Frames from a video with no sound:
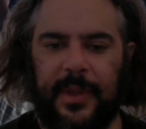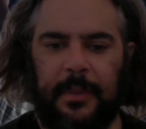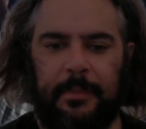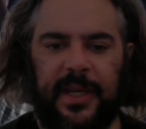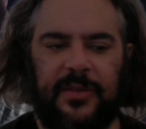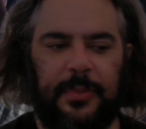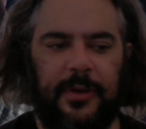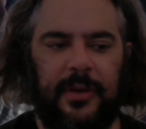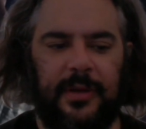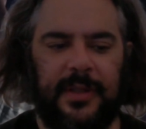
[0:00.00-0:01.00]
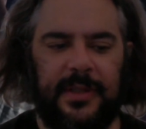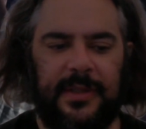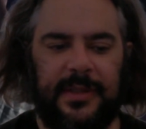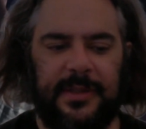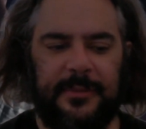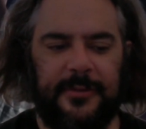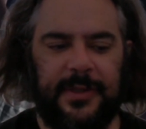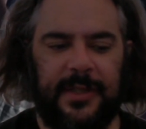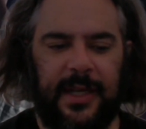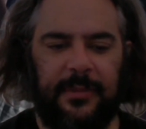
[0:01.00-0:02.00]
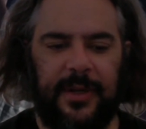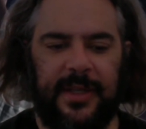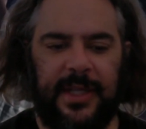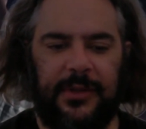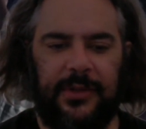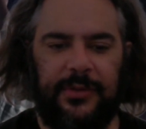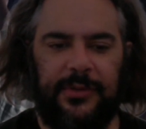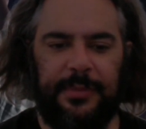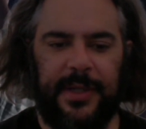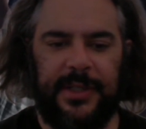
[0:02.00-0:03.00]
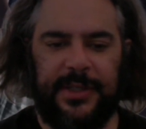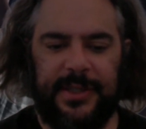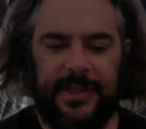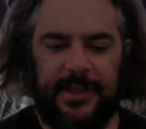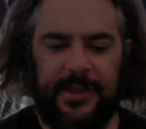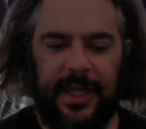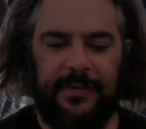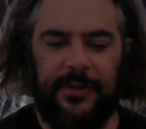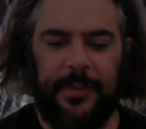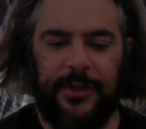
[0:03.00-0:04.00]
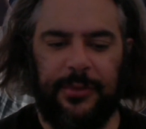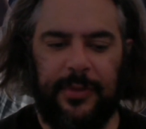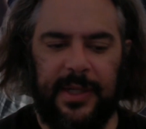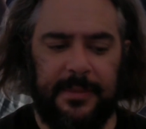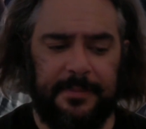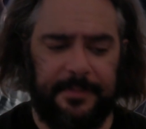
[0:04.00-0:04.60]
big spoiler in this movie, so I didn't want to say too much, give too much away.